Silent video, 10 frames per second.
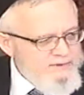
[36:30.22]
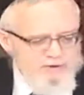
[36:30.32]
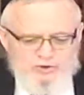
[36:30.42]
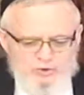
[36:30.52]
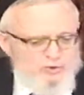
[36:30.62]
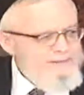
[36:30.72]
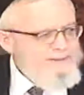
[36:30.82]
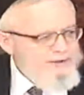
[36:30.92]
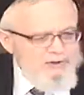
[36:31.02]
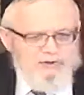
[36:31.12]
the Jewish
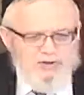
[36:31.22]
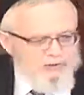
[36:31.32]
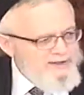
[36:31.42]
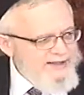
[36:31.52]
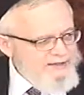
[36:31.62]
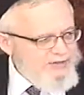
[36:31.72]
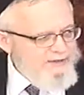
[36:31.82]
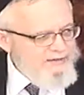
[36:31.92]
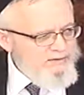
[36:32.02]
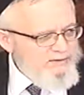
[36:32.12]
people are the chosen
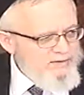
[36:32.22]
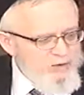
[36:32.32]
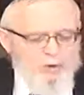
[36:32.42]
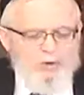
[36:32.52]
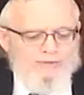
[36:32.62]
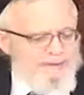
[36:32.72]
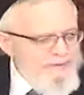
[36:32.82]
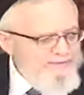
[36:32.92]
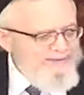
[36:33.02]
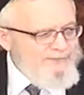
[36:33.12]
nation all that
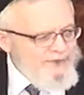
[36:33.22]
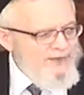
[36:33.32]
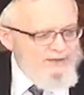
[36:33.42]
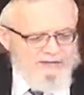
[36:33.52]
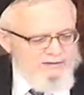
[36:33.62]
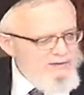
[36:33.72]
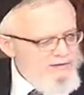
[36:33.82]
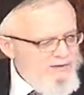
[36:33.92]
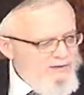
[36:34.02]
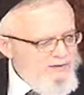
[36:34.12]
we've ever done
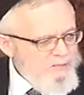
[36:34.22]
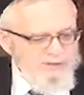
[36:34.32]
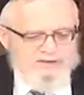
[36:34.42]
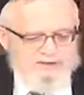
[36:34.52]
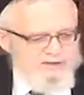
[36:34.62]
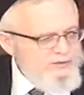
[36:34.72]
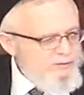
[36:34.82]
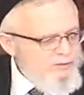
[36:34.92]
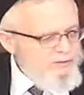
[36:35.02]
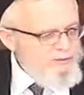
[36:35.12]
was
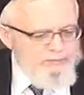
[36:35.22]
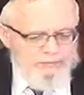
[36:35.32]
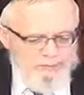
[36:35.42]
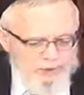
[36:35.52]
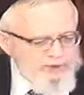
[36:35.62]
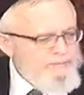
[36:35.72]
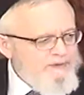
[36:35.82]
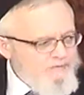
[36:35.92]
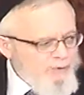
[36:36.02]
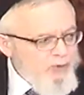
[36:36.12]
we were worshiping
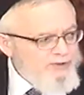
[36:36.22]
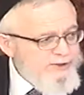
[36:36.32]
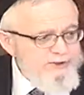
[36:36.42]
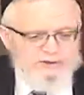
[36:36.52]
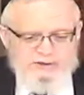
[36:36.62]
falsehood